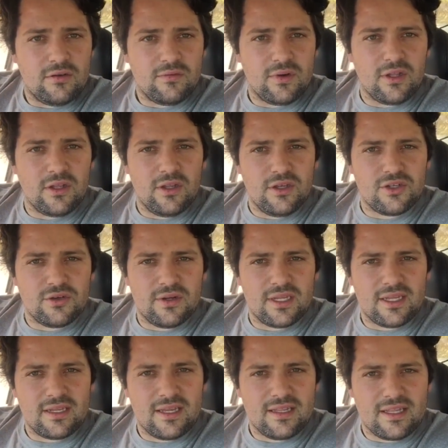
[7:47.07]
Really
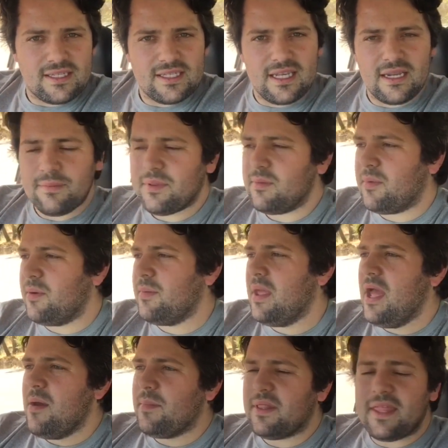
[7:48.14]
enjoying how that's set up at the moment.
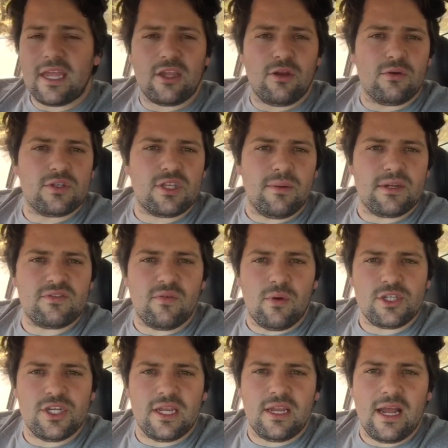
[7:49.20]
But thank you all so much for
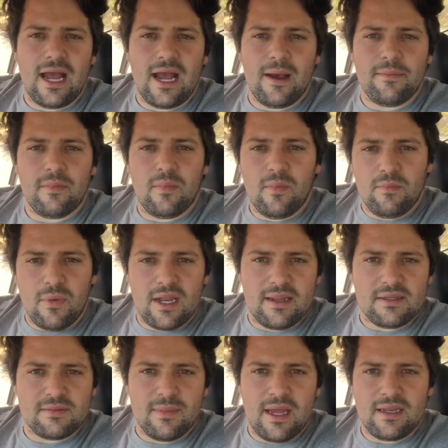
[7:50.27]
watching. My
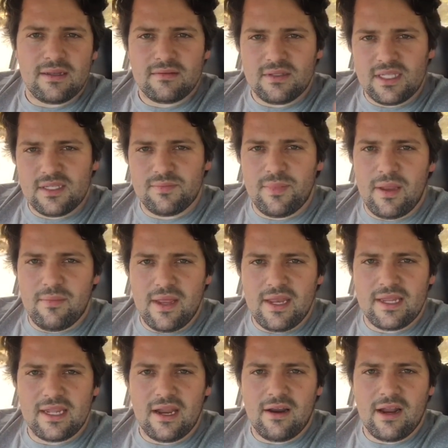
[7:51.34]
name's Matt. This has been
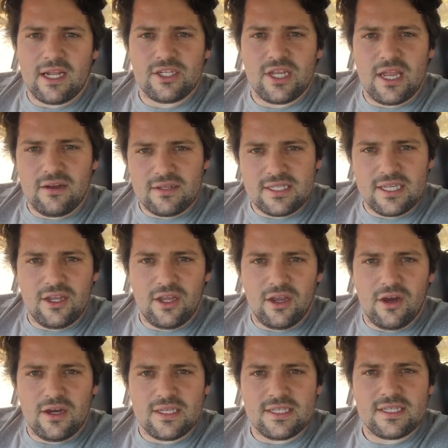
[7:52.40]
Panda Garage, and I'll see you
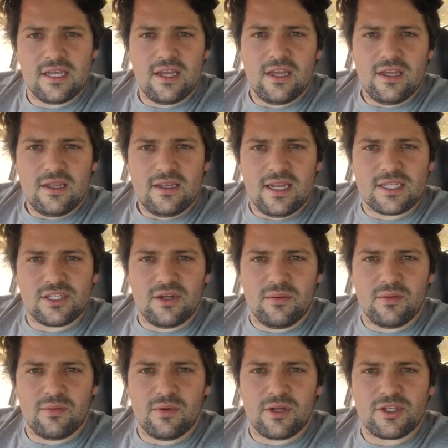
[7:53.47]
guys next time
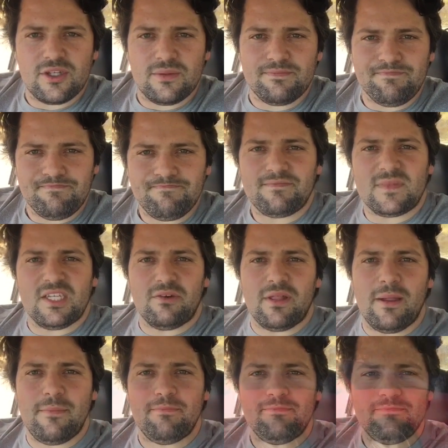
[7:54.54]
in the workshop. Till
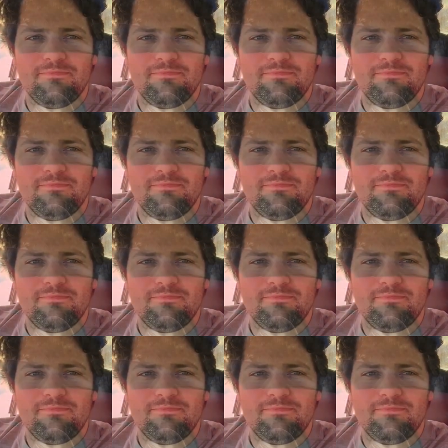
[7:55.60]
then.